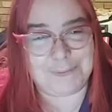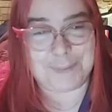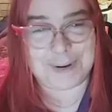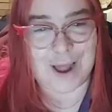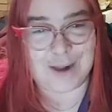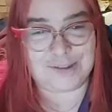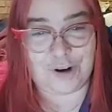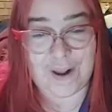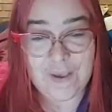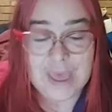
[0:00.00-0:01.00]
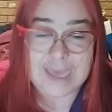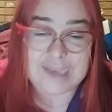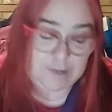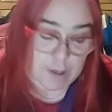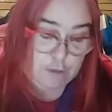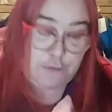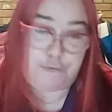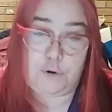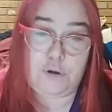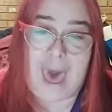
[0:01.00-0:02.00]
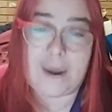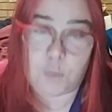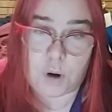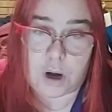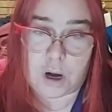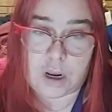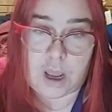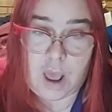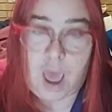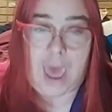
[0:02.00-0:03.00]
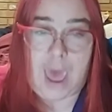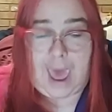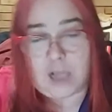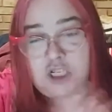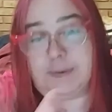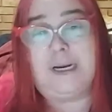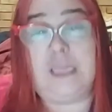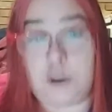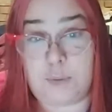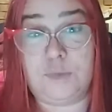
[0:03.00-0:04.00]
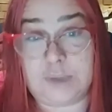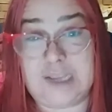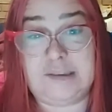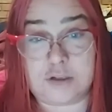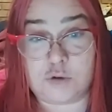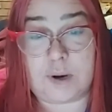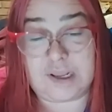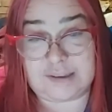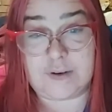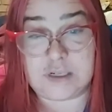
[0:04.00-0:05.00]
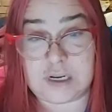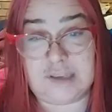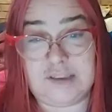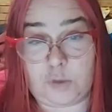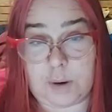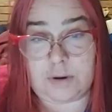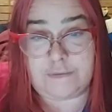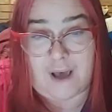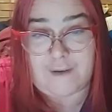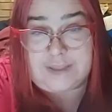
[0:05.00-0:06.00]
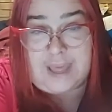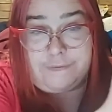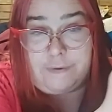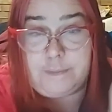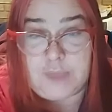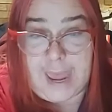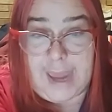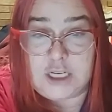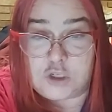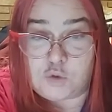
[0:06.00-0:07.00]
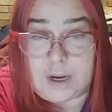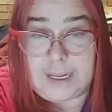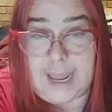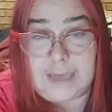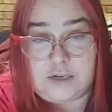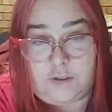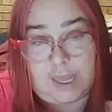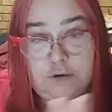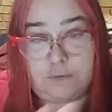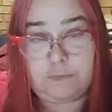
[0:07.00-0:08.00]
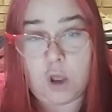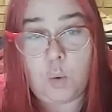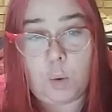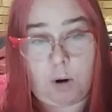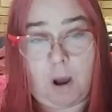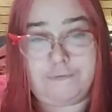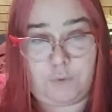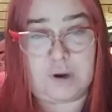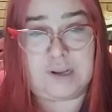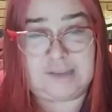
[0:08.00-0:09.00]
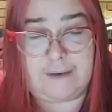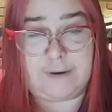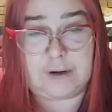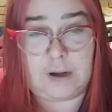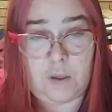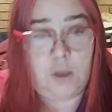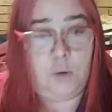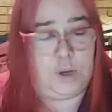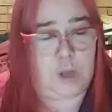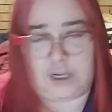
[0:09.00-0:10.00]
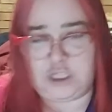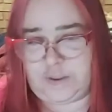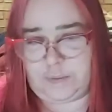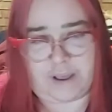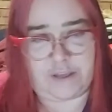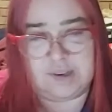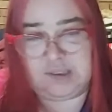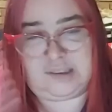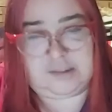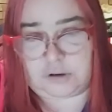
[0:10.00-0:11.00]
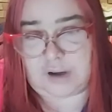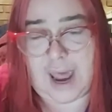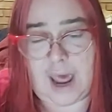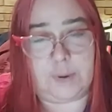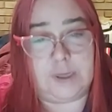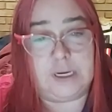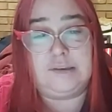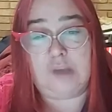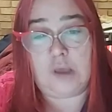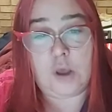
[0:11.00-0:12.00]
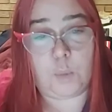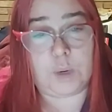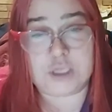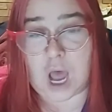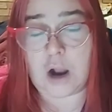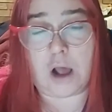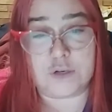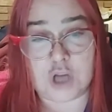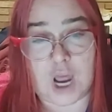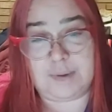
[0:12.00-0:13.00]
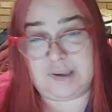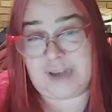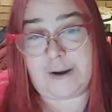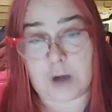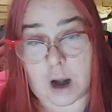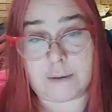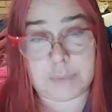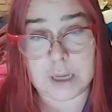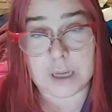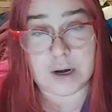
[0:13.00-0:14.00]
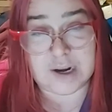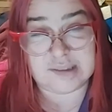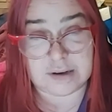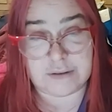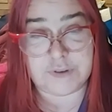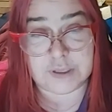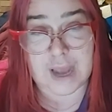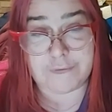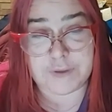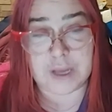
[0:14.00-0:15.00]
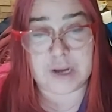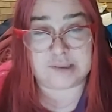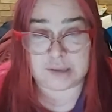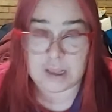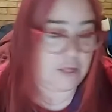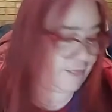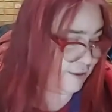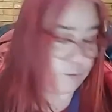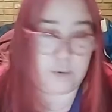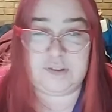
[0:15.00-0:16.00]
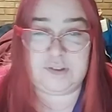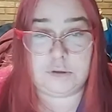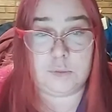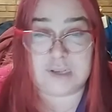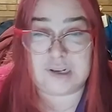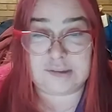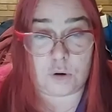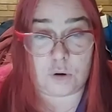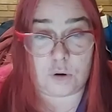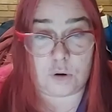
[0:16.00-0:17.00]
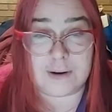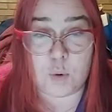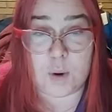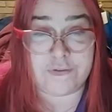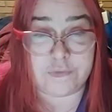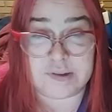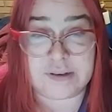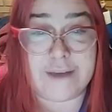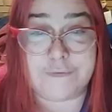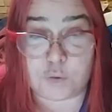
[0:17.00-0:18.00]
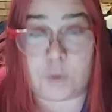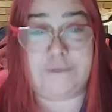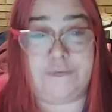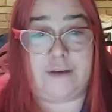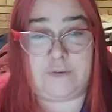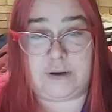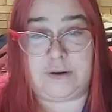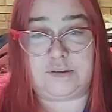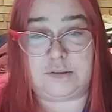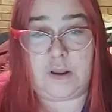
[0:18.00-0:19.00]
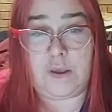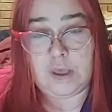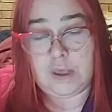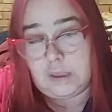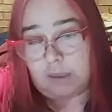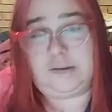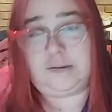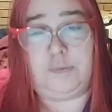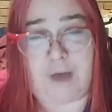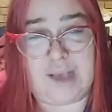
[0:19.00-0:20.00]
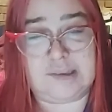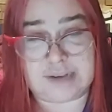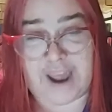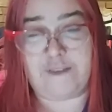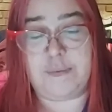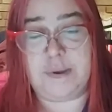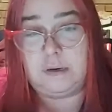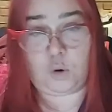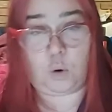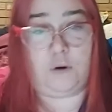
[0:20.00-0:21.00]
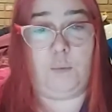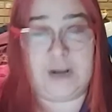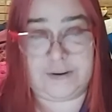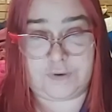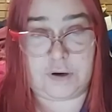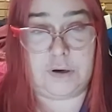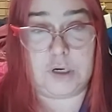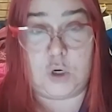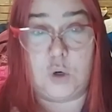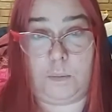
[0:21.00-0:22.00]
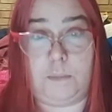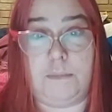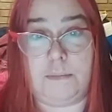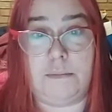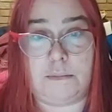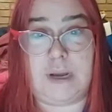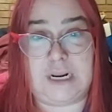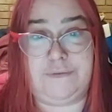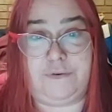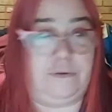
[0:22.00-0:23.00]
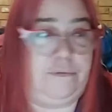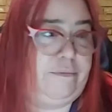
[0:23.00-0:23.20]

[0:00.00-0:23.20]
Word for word: but be a long story, is through that work, ultimately he was released in 2017. So we were involved with that from the age of 28 till the age of, we were all 47. We call each other brother and sister now, and he's we talk all the time. He's now an R&B artist in Philadelphia because that's what he was doing when they stole him away from his life for 25 years, and he's in the process now of being in court waiting for you know money for